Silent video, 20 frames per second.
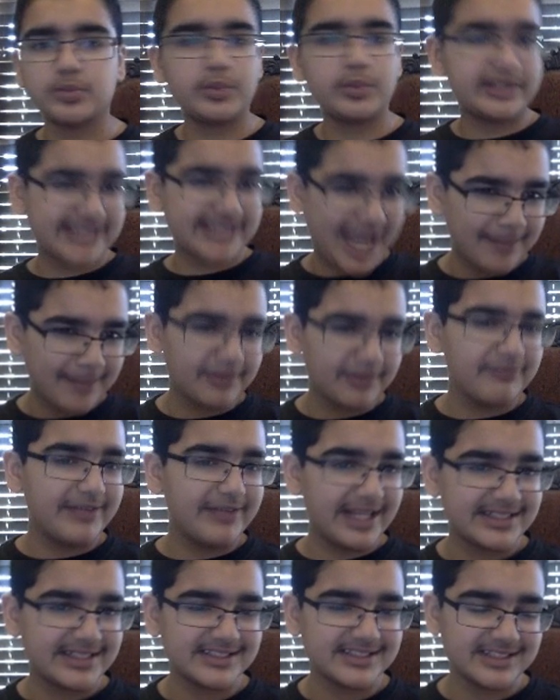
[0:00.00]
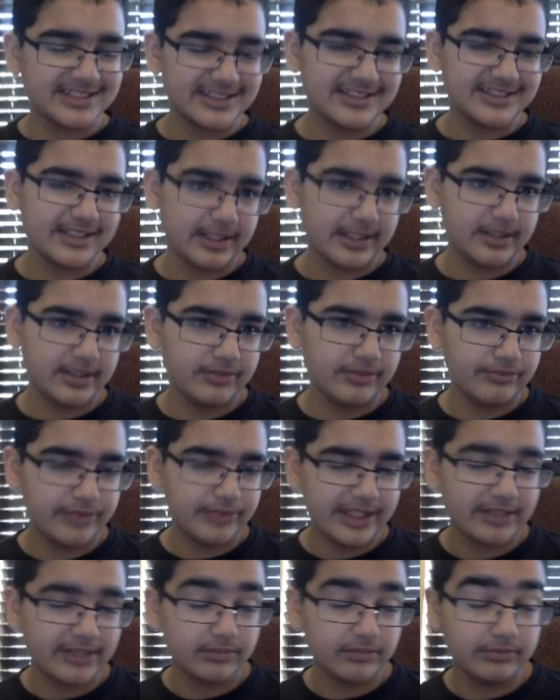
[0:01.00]
and what type of decks this
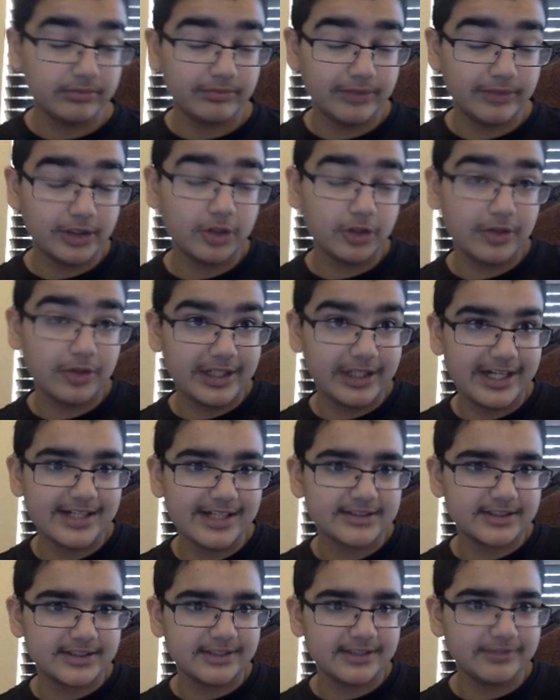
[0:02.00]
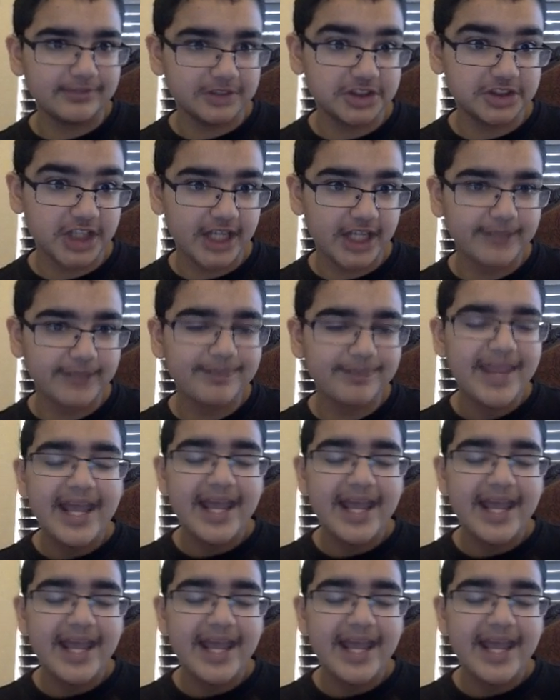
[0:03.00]
deck will go against and will shine.